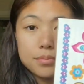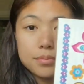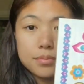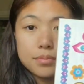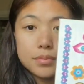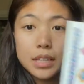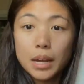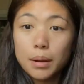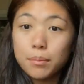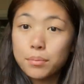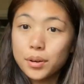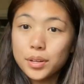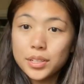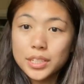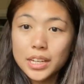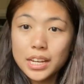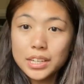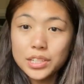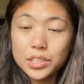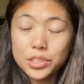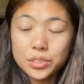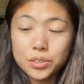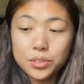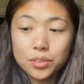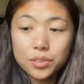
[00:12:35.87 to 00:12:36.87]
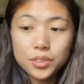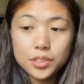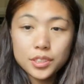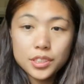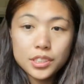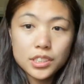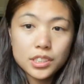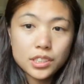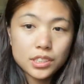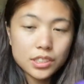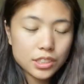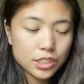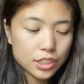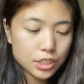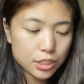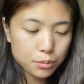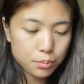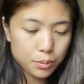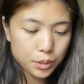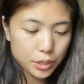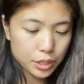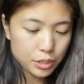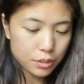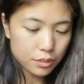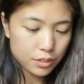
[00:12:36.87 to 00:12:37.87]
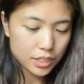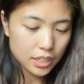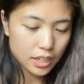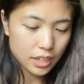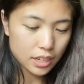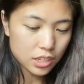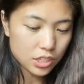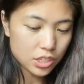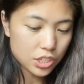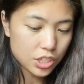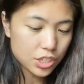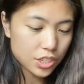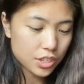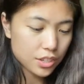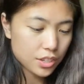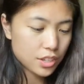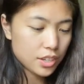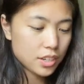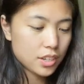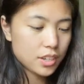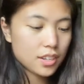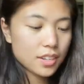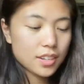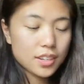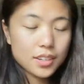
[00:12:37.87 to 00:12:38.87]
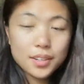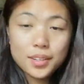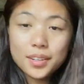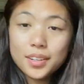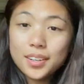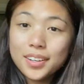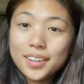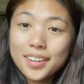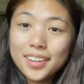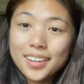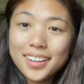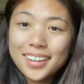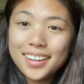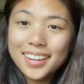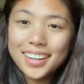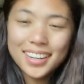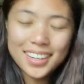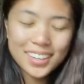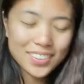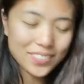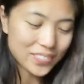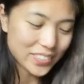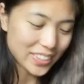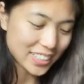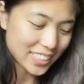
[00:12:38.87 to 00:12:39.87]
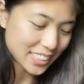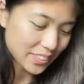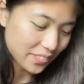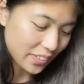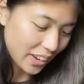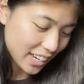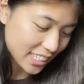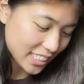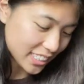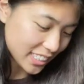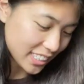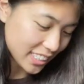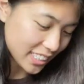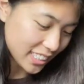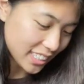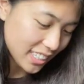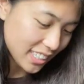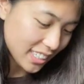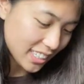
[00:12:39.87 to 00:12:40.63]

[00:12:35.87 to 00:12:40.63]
temporary tattoos, super cute touch. Amazing packaging.